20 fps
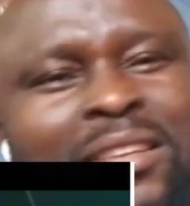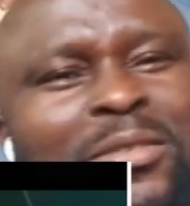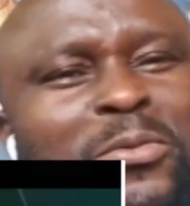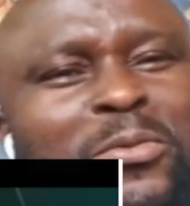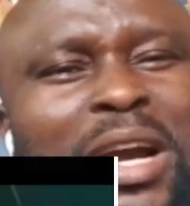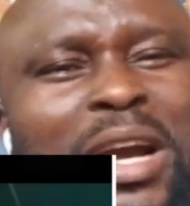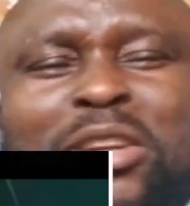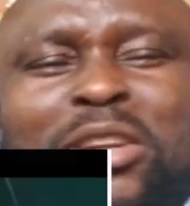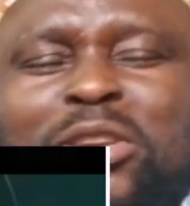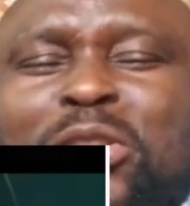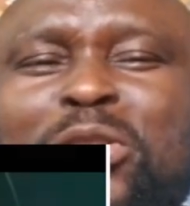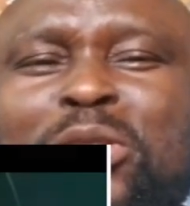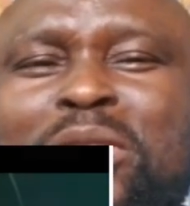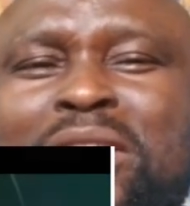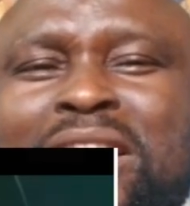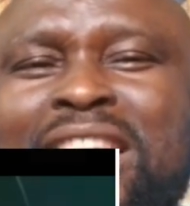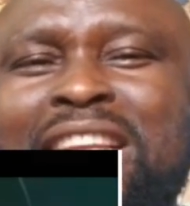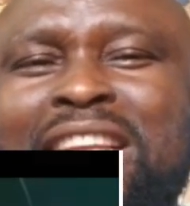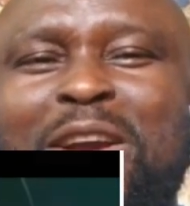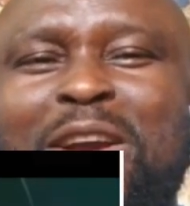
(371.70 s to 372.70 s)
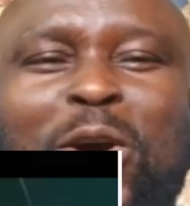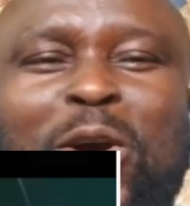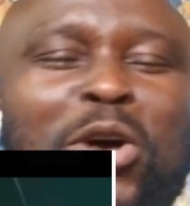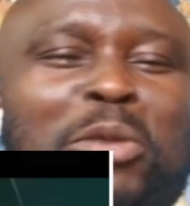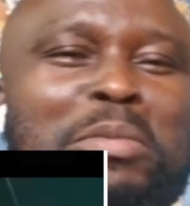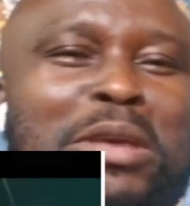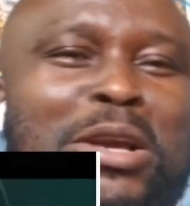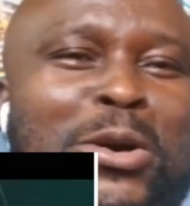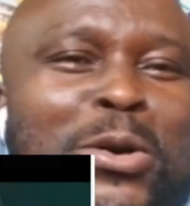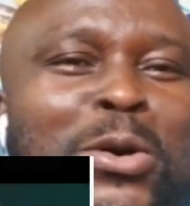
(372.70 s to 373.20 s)
Why do you think they call
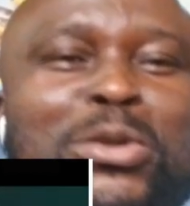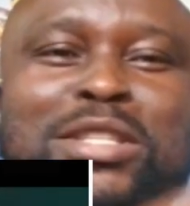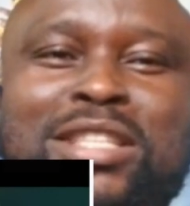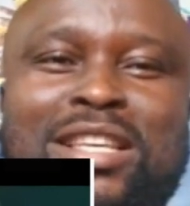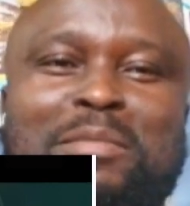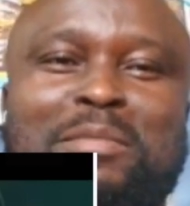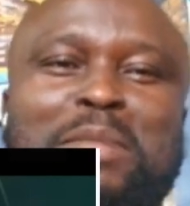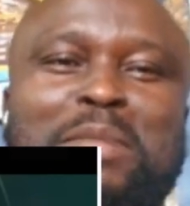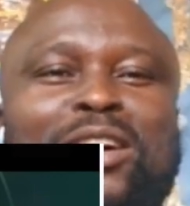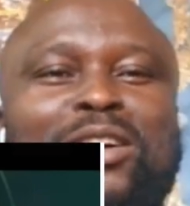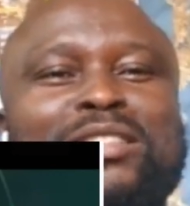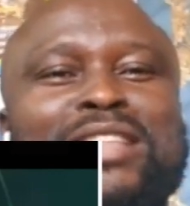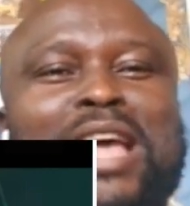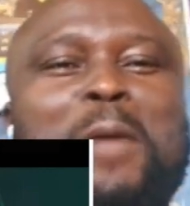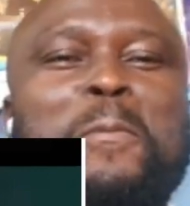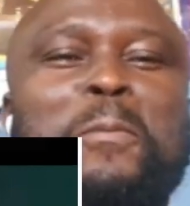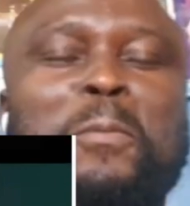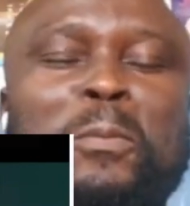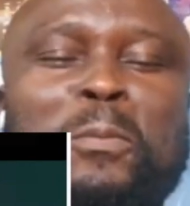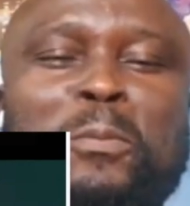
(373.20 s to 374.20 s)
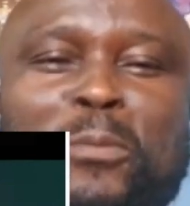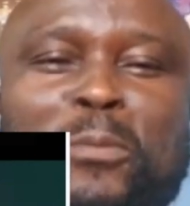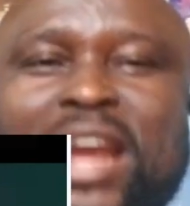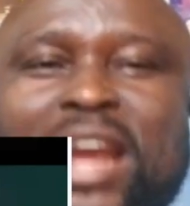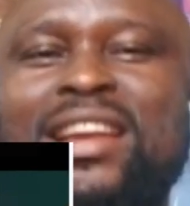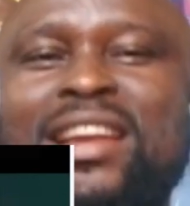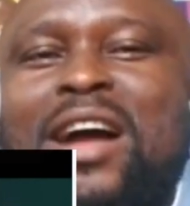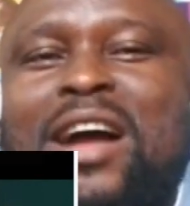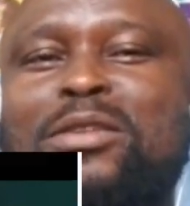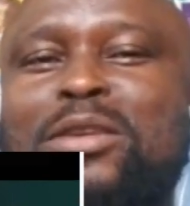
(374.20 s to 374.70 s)
me Kuzi? Because I
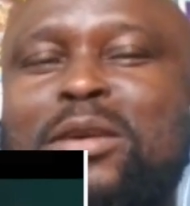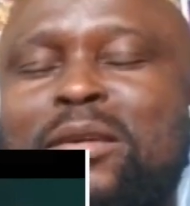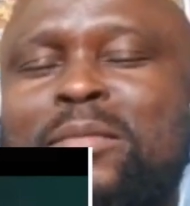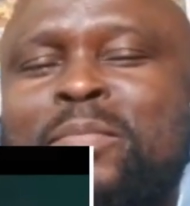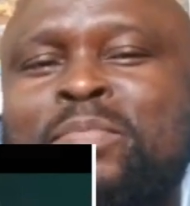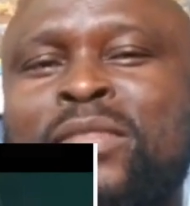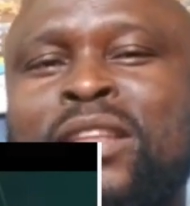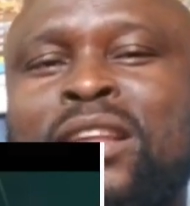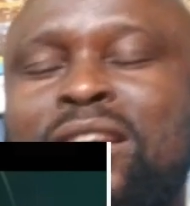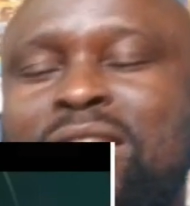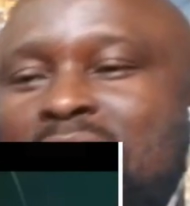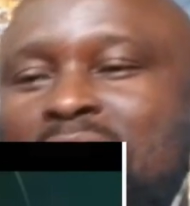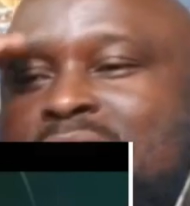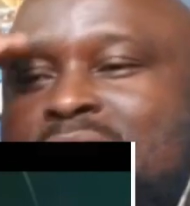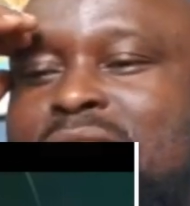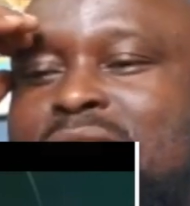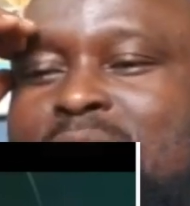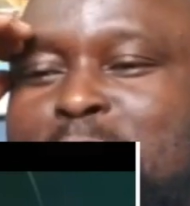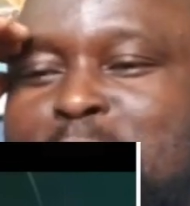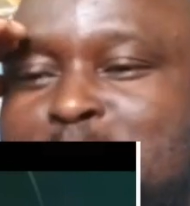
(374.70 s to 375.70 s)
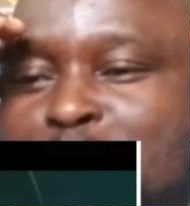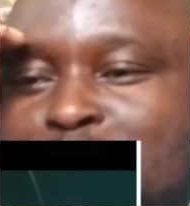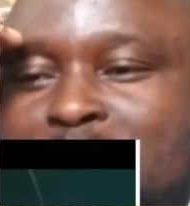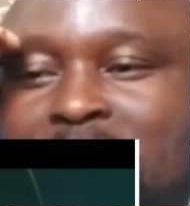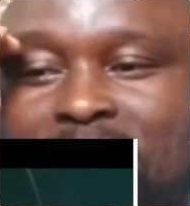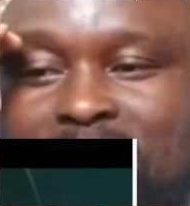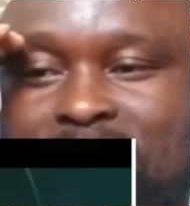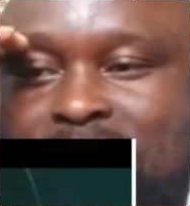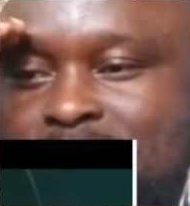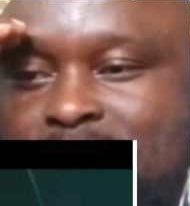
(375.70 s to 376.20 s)
bring down the
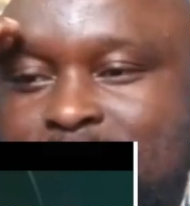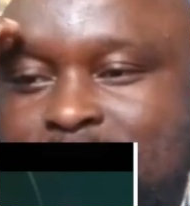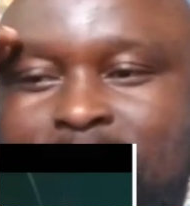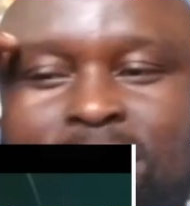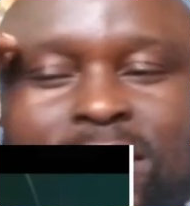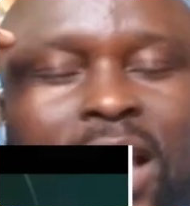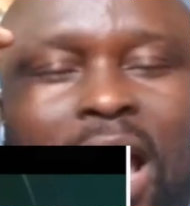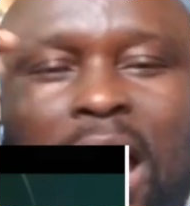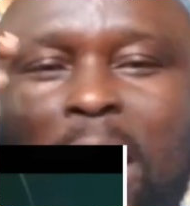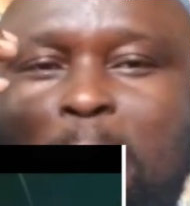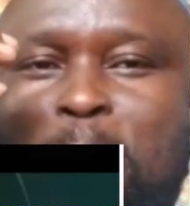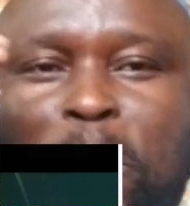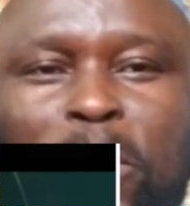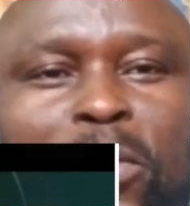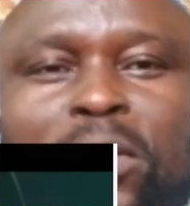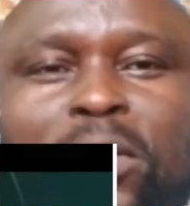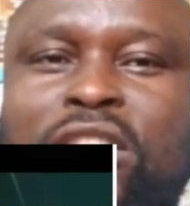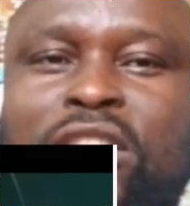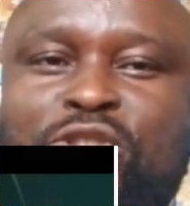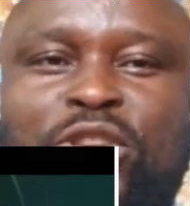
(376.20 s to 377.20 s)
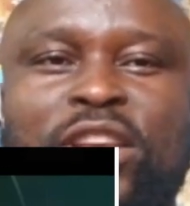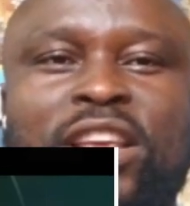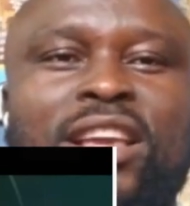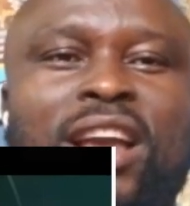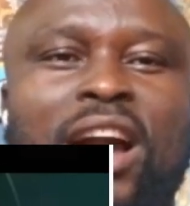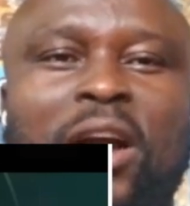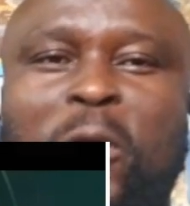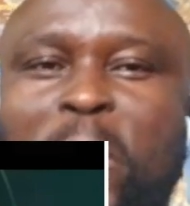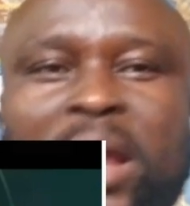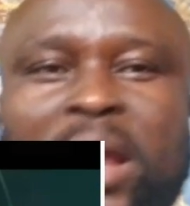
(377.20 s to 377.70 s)
bullet. I pull the trigger
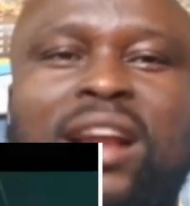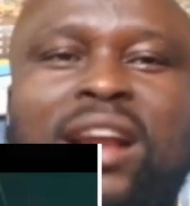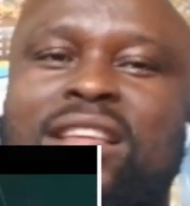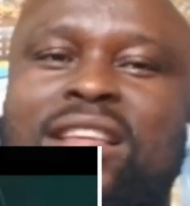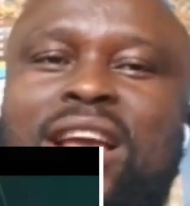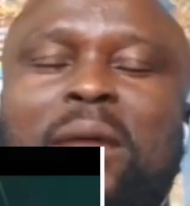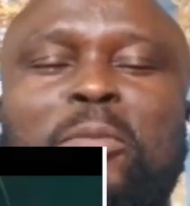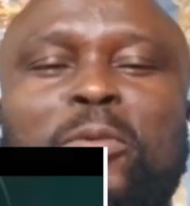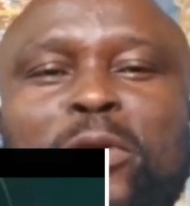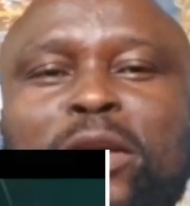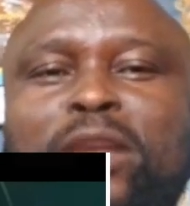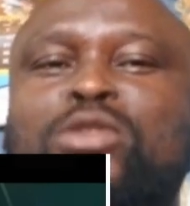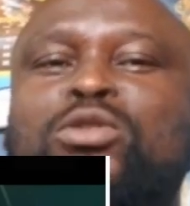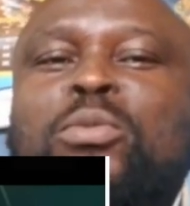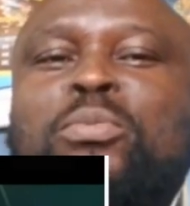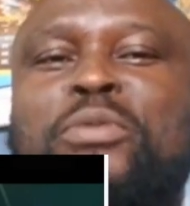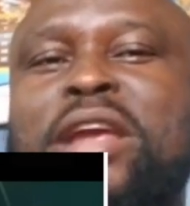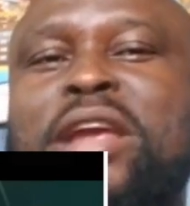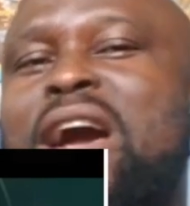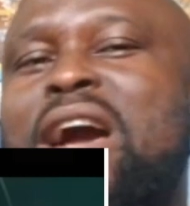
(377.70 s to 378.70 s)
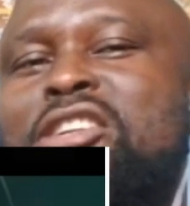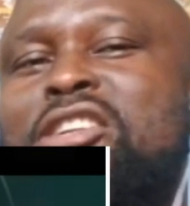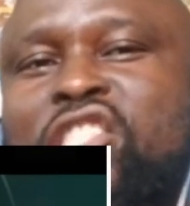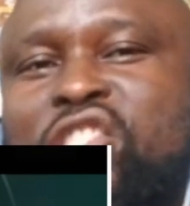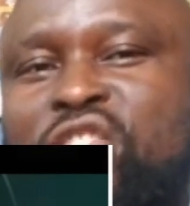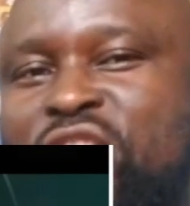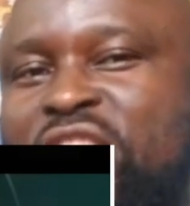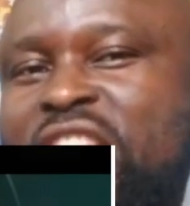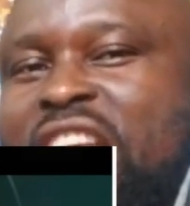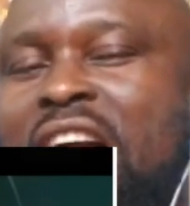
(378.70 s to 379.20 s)
quickly. I'm quick to bring out the
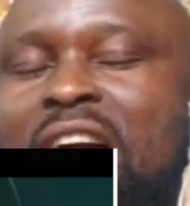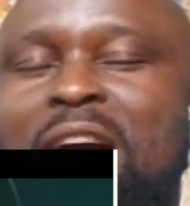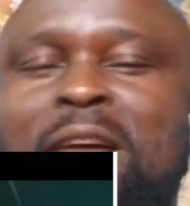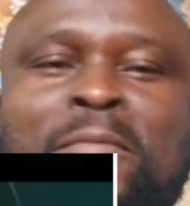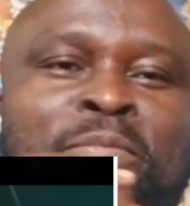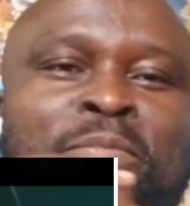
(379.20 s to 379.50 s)
trigger.